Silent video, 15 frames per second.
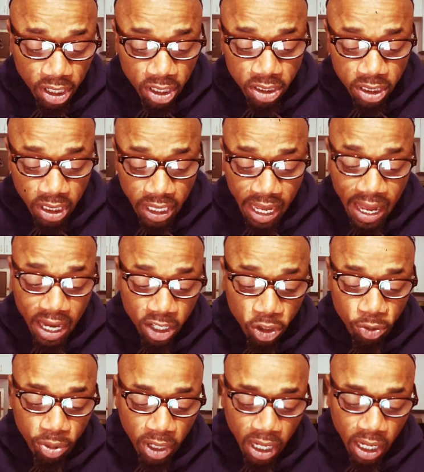enter and
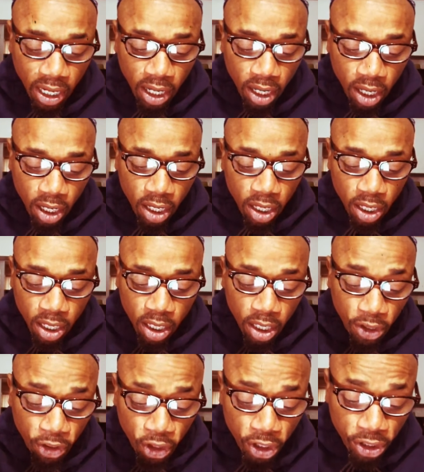occupy
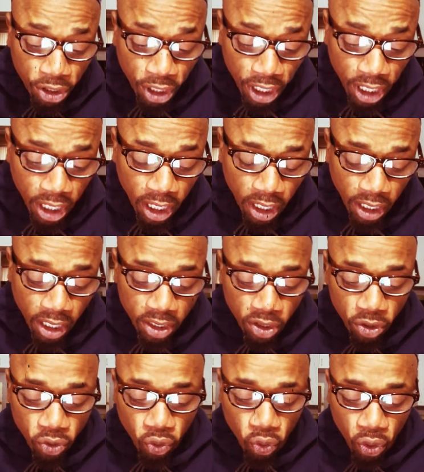the land that the
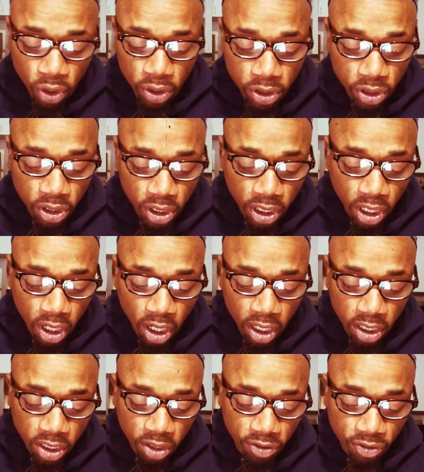Lord your God
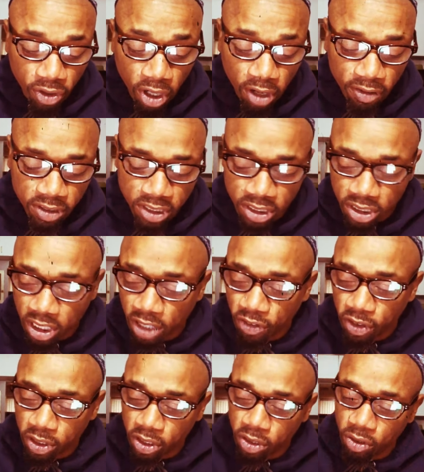and your fathers has
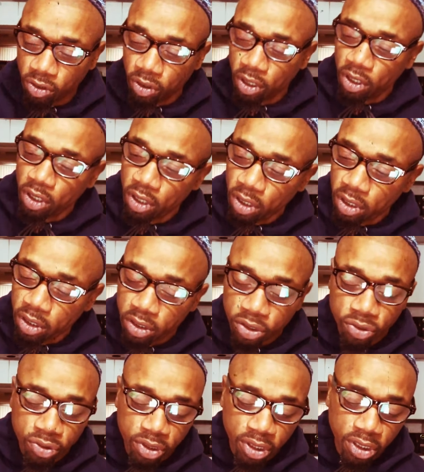given to you.
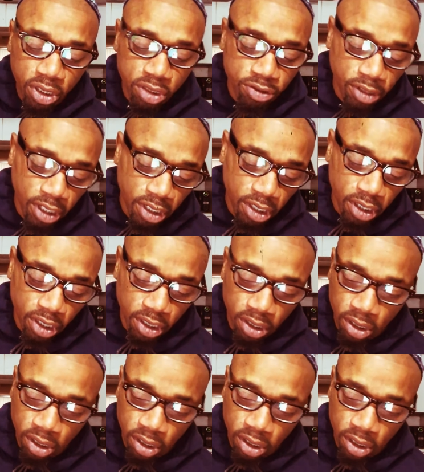Two things right here.